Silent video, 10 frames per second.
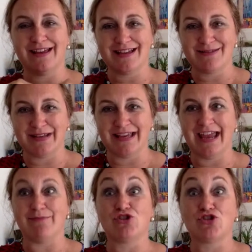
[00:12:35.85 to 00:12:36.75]

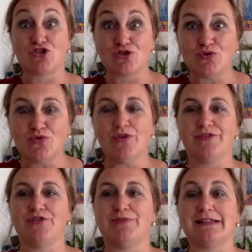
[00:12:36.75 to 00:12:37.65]
became truer
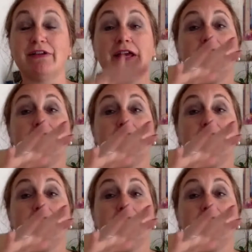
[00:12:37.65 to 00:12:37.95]
to myself,